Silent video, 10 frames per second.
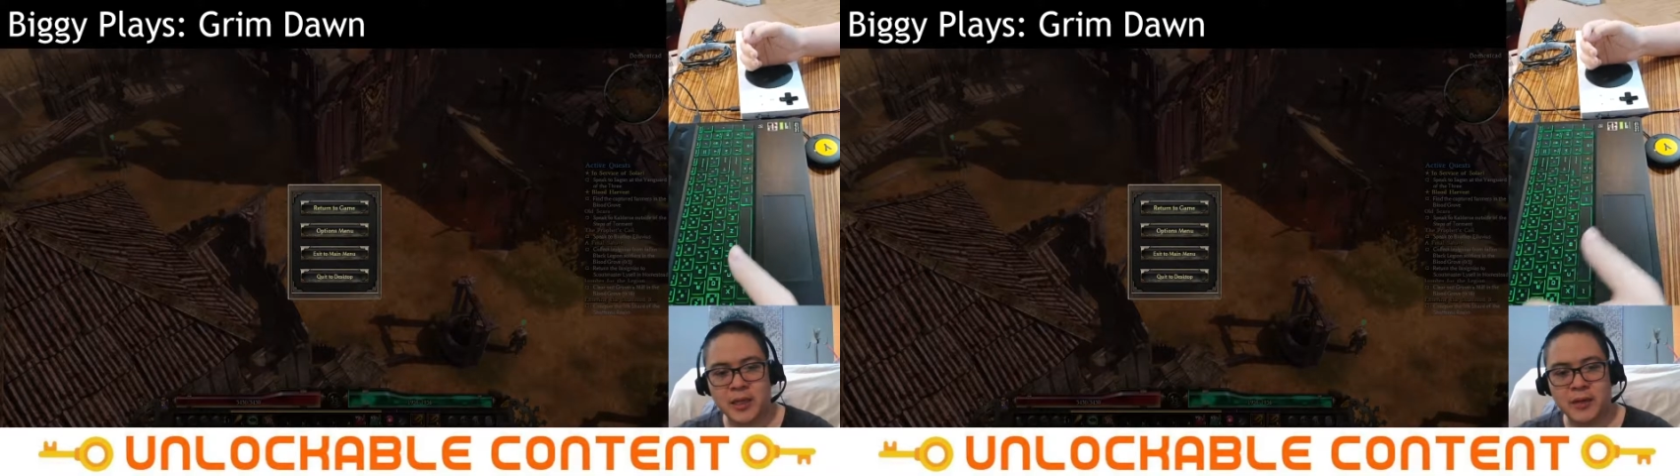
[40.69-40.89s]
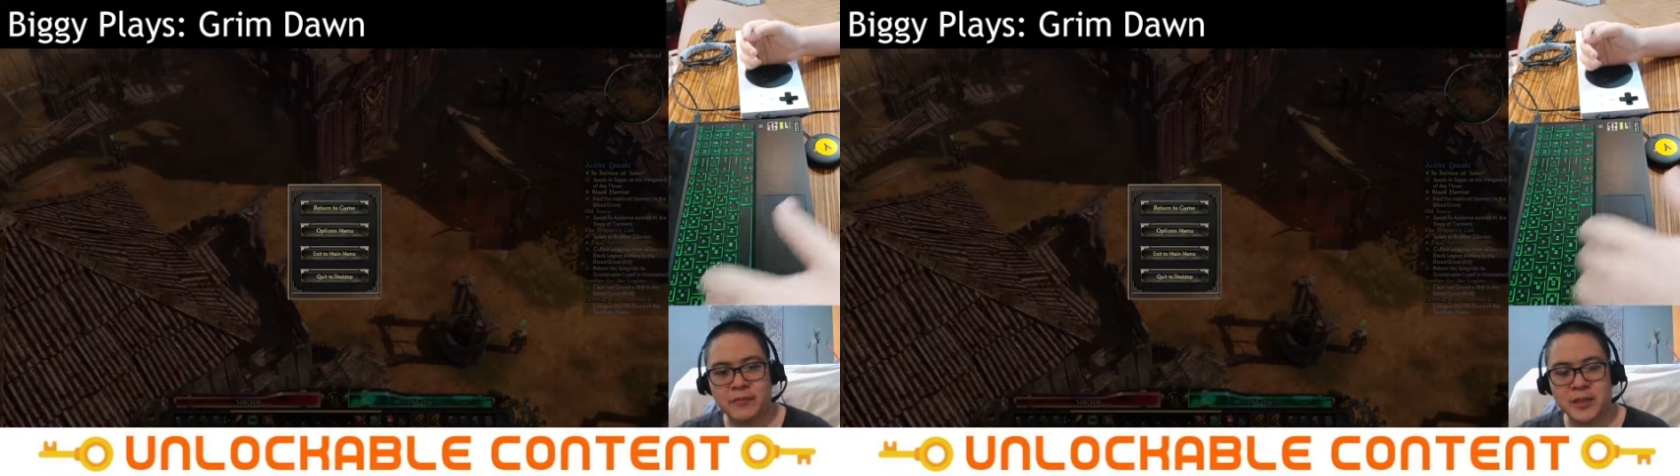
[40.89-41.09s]

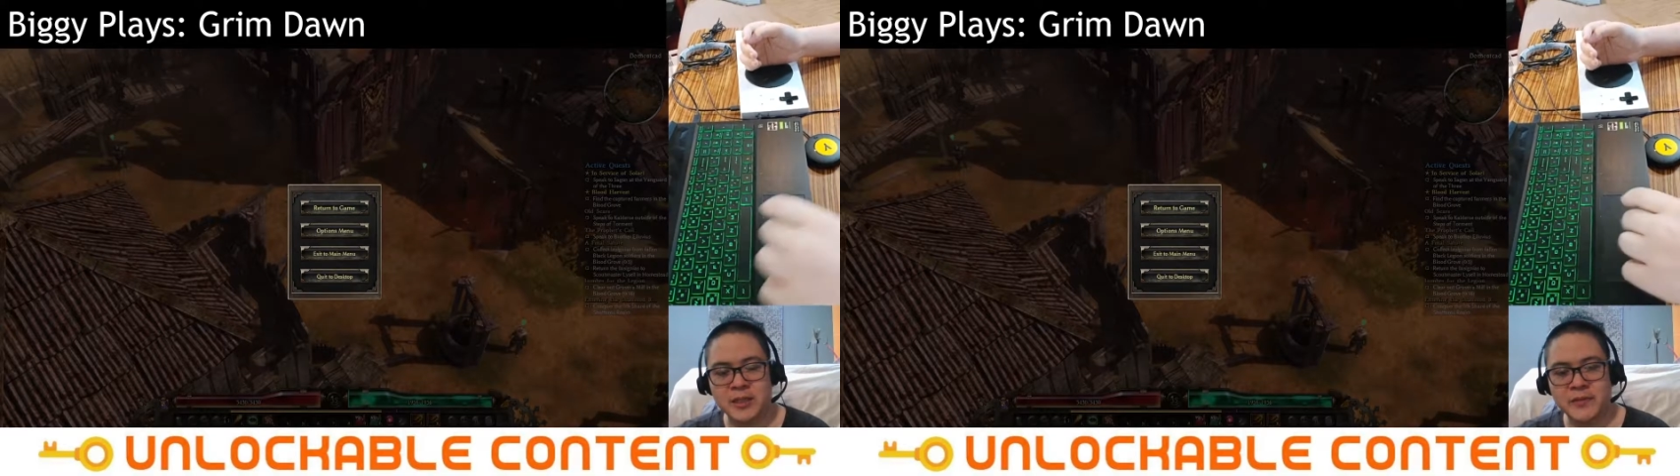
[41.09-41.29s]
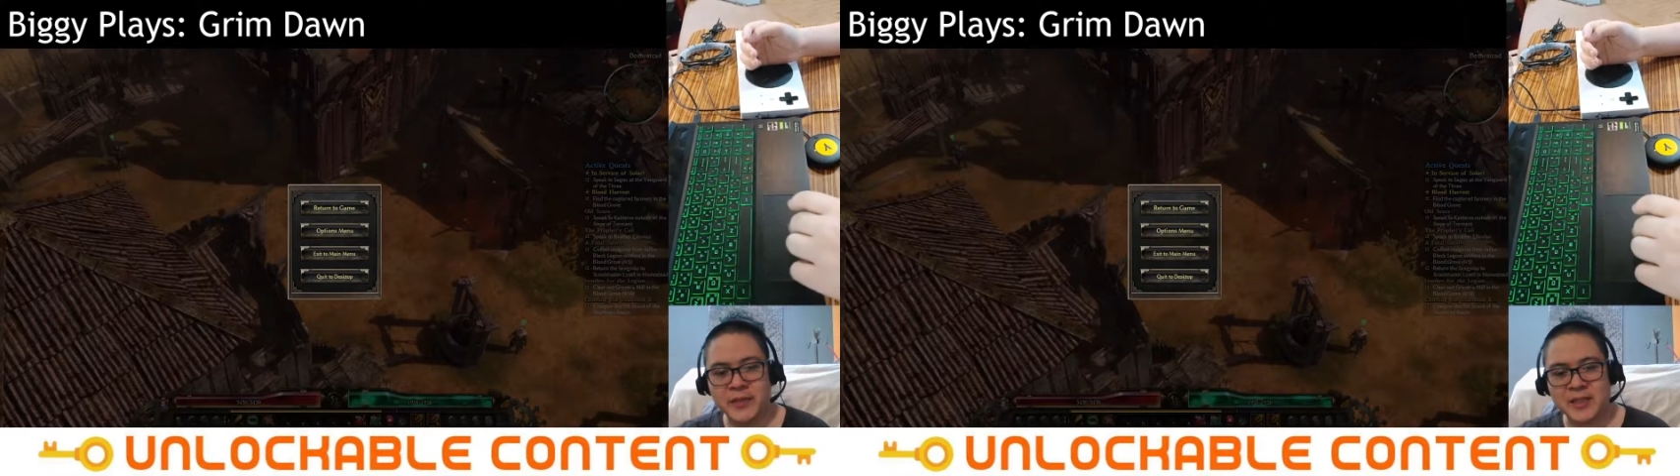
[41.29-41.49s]
if
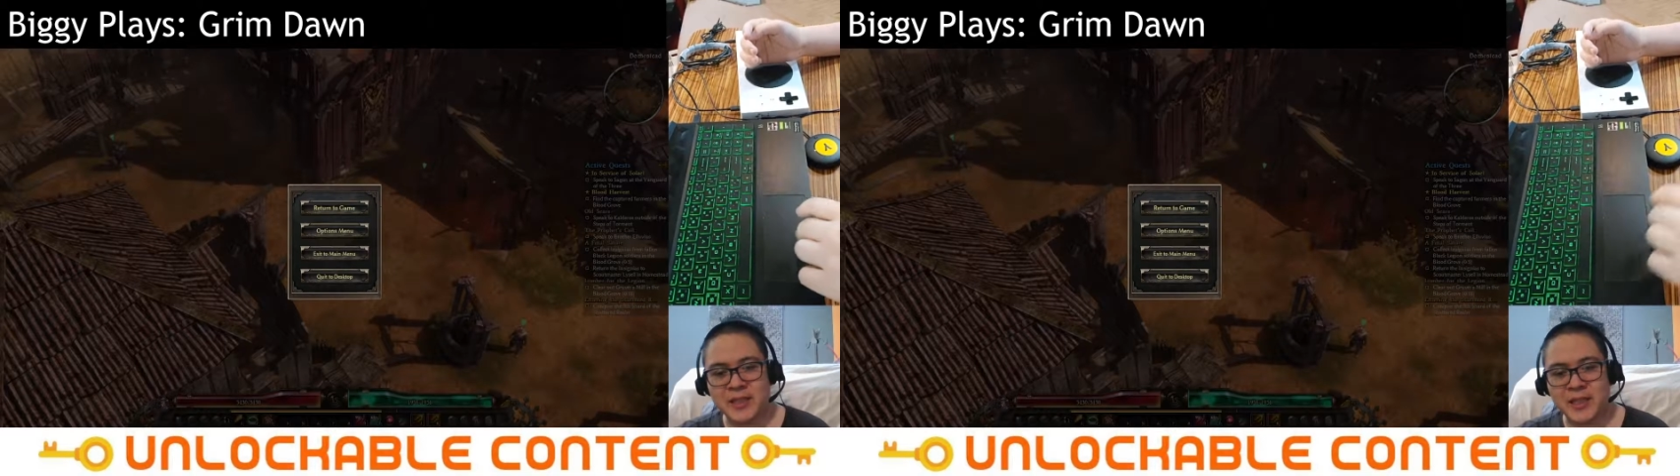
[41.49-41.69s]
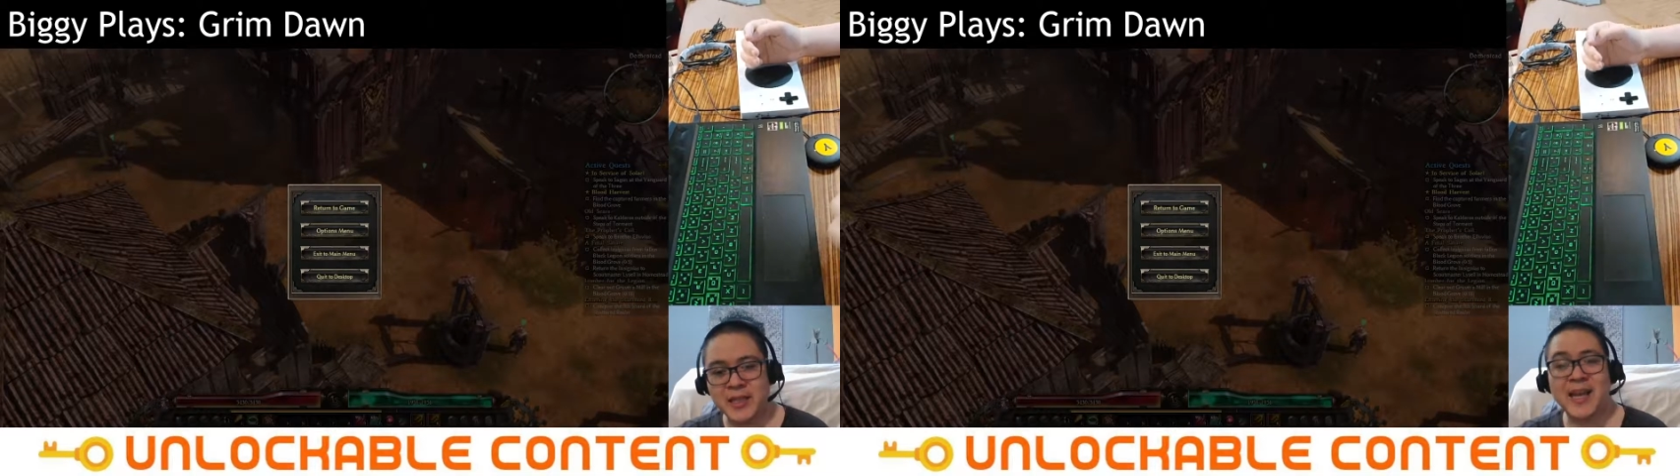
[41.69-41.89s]
this fixes
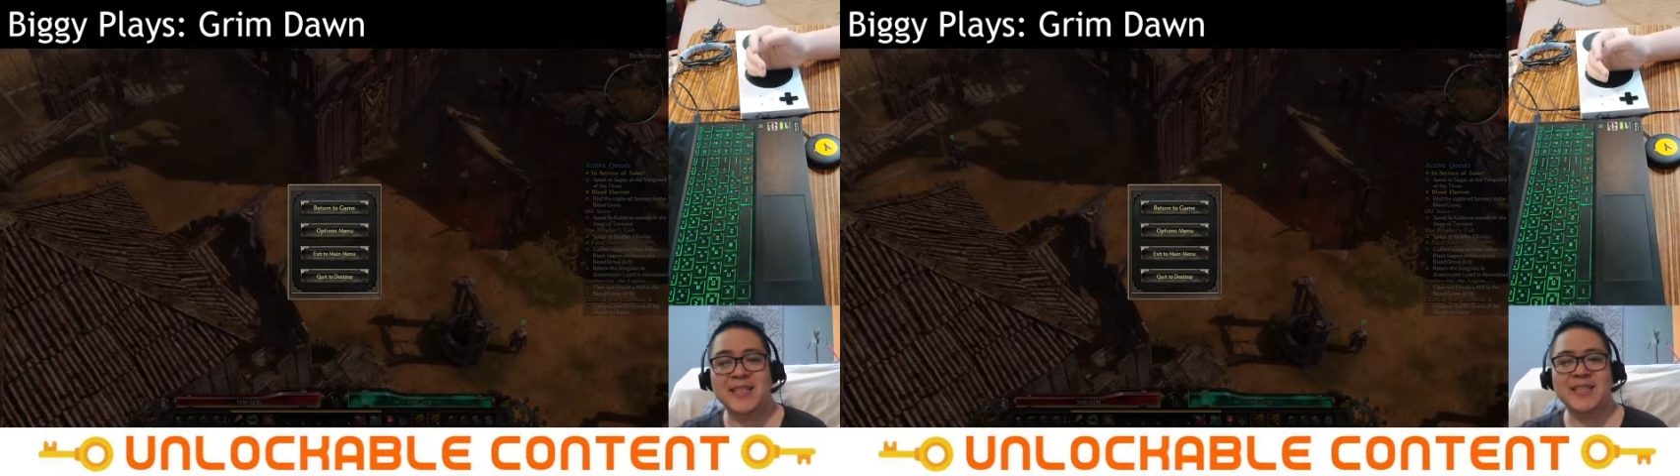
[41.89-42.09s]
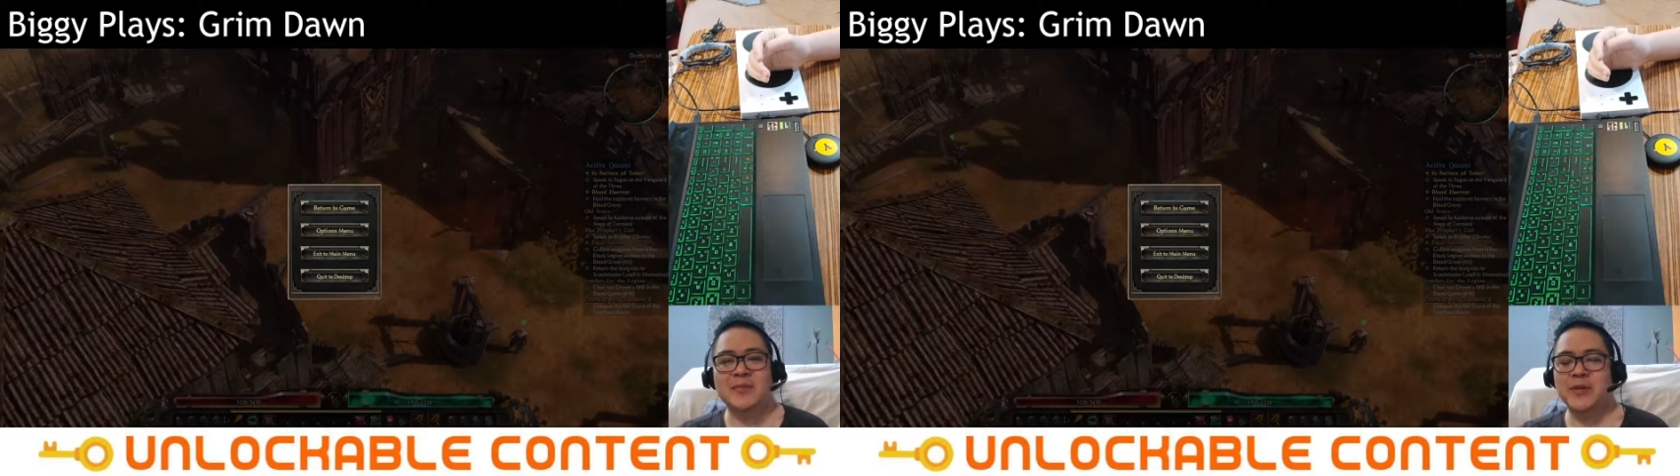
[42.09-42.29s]
it.
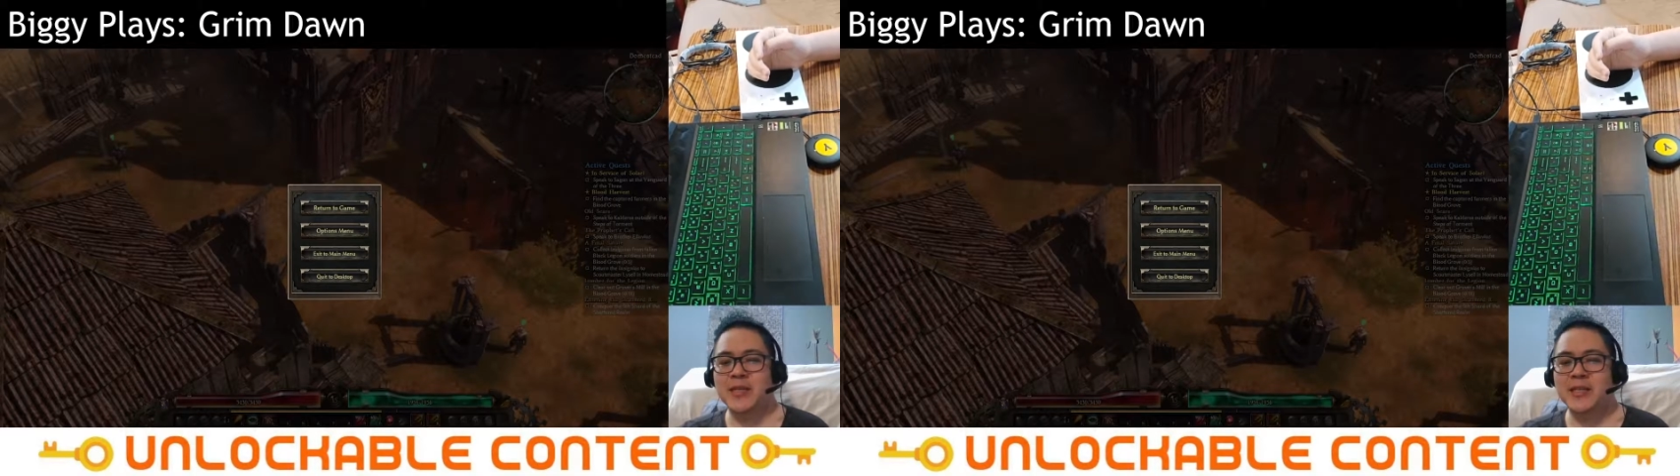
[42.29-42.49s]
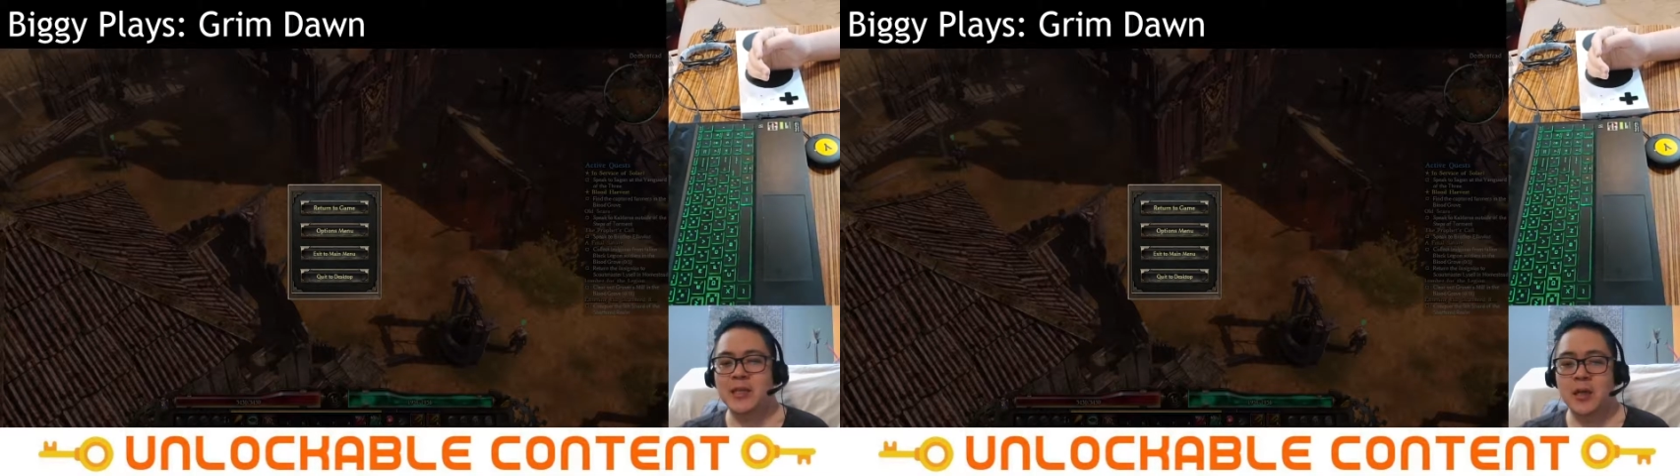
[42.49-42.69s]
Yes, it will.